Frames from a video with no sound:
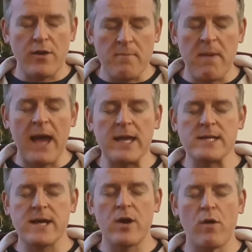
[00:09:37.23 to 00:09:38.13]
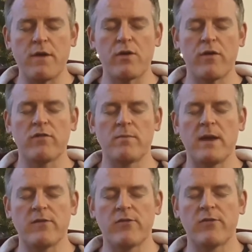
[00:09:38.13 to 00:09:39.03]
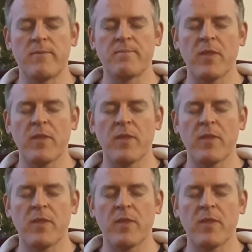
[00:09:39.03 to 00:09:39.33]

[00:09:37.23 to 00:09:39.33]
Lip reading: reminder over Christmas